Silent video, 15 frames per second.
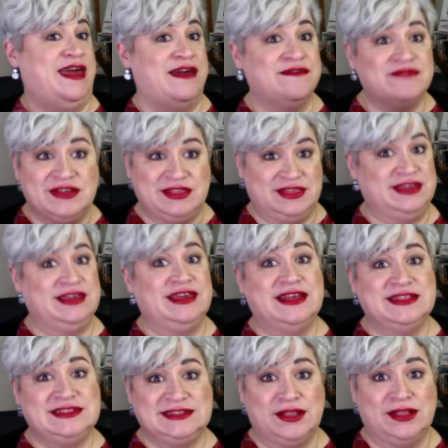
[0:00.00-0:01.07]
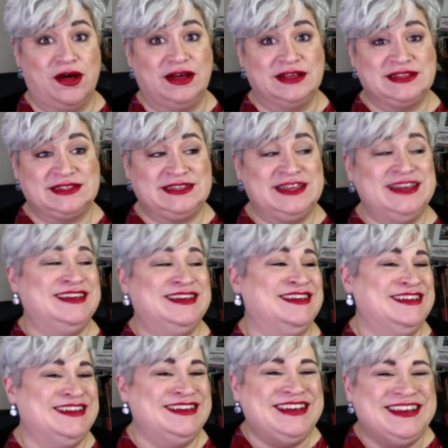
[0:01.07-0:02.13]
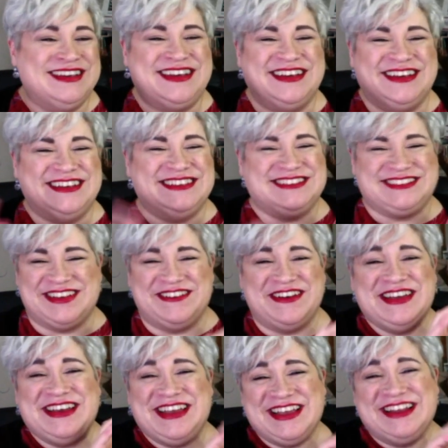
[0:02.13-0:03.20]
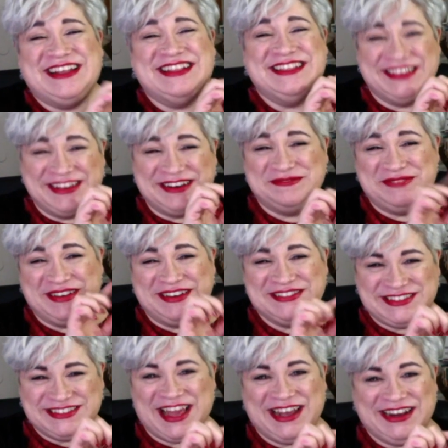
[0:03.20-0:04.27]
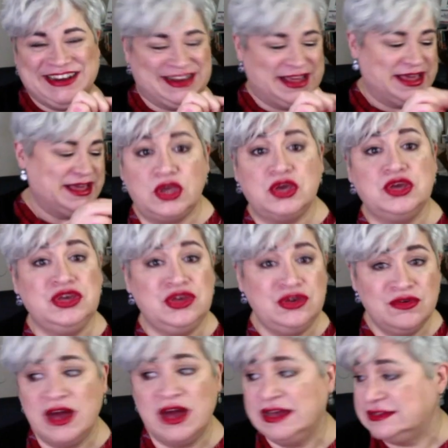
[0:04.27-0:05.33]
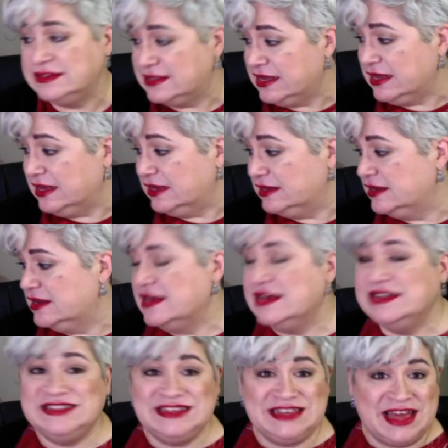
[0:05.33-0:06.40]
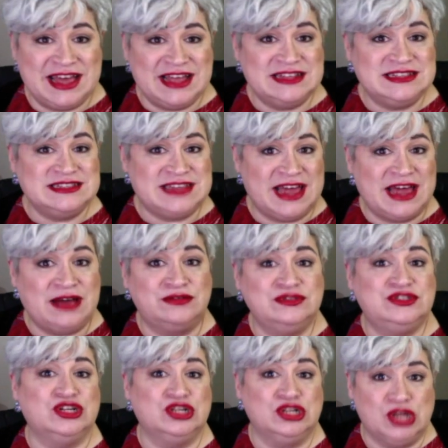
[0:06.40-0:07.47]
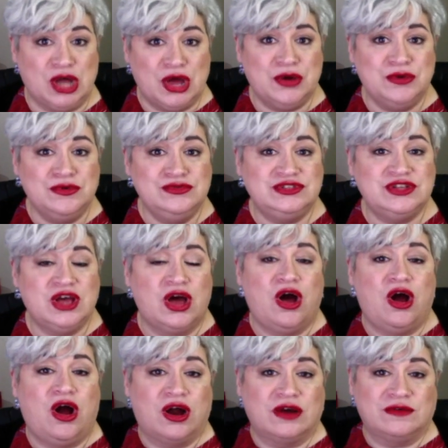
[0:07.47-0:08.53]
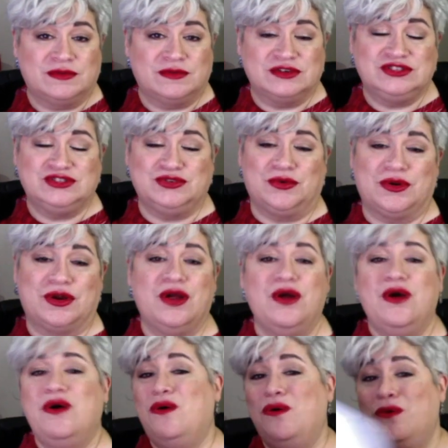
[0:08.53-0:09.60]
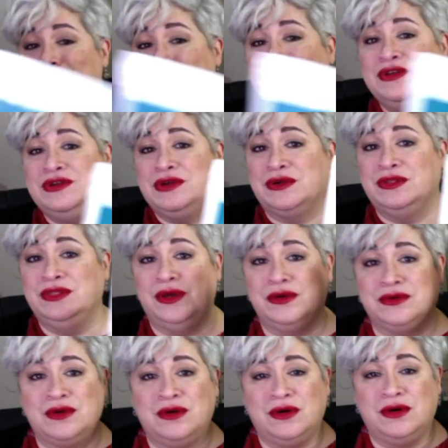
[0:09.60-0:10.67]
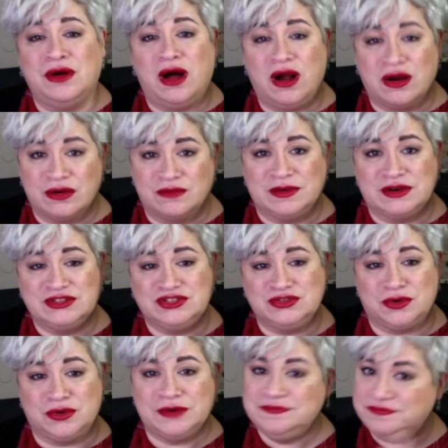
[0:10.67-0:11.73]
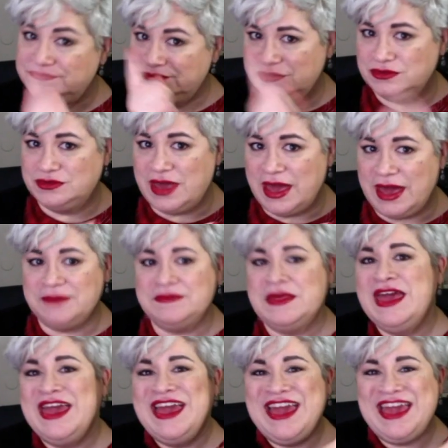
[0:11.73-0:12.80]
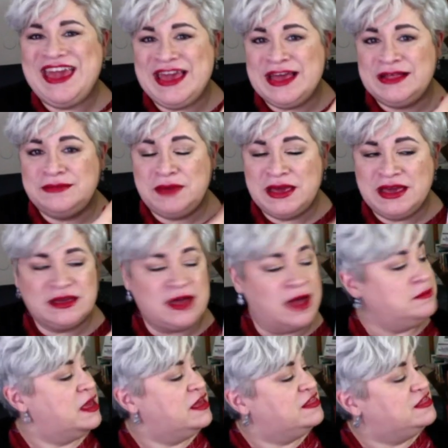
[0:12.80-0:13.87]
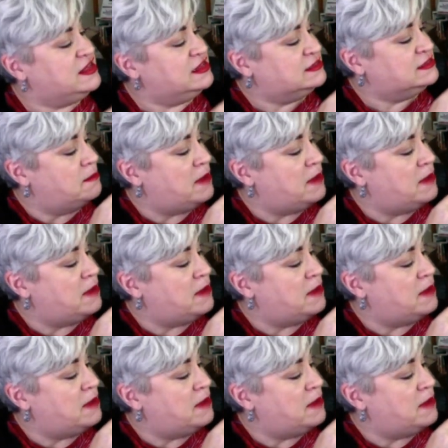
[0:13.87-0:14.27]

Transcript: everything gets lost. So I need a little bit of sanity. You guys need to get down to Lowe's hardware store or your local hardware store, okay, and pick up these